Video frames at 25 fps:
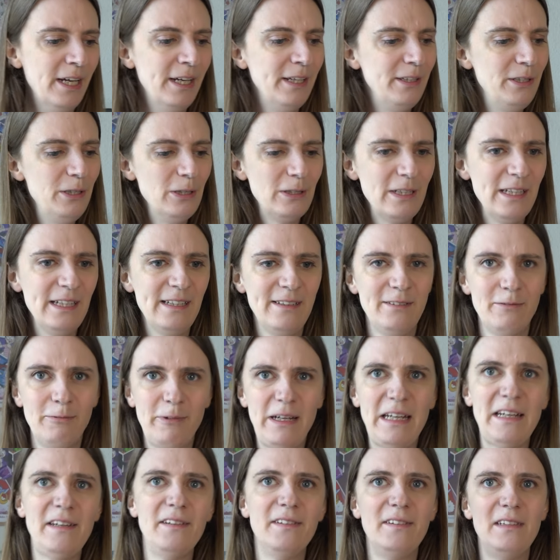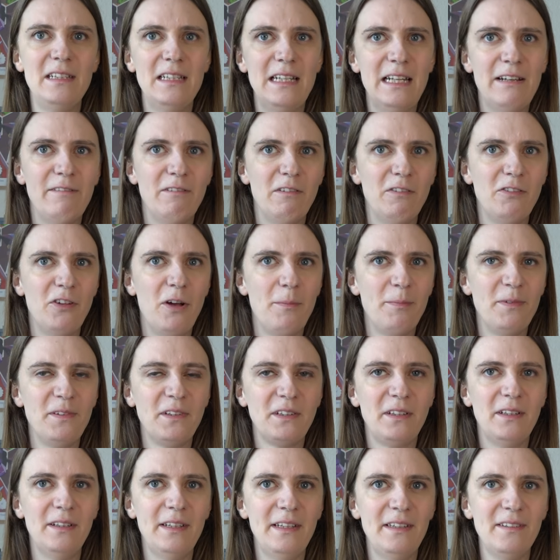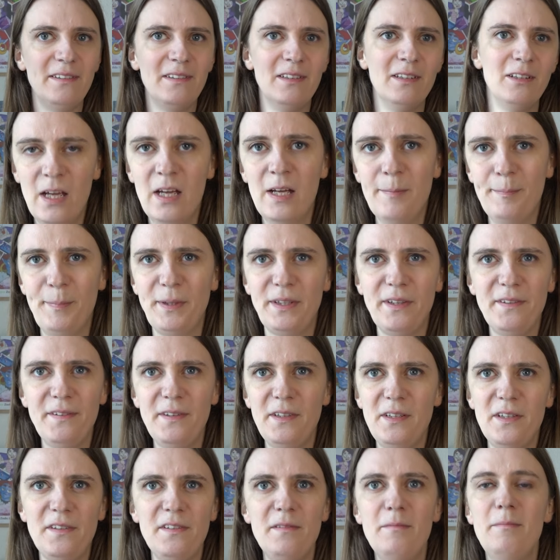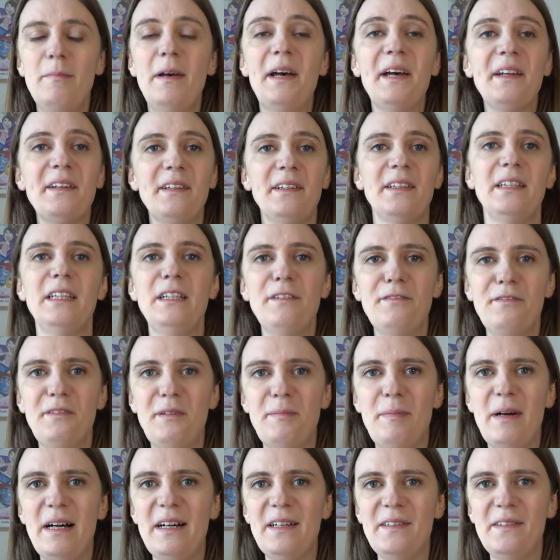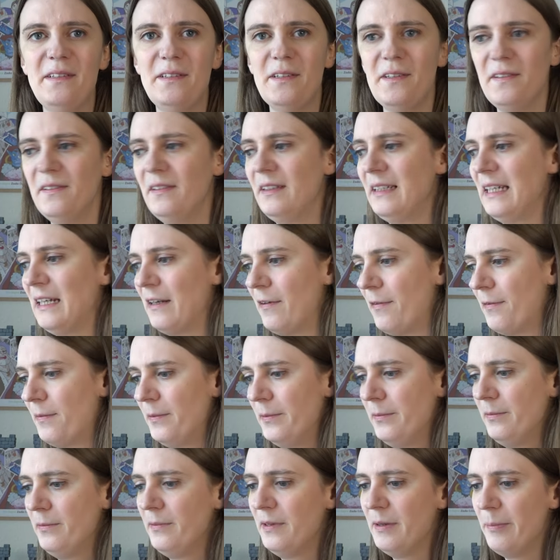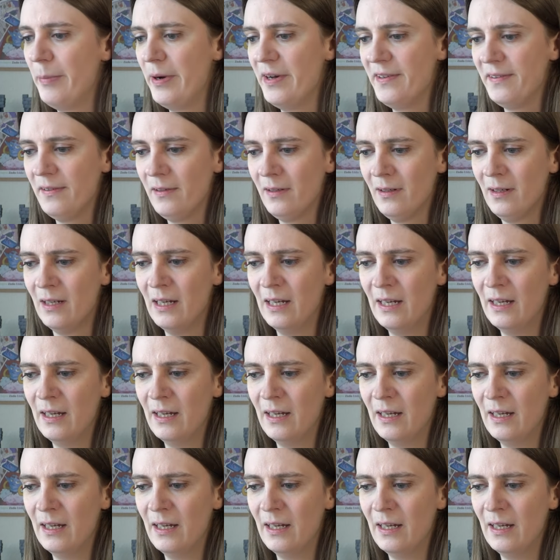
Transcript: you can raise the level of obstacleness because it doesn't matter if the party doesn't get through the puzzle.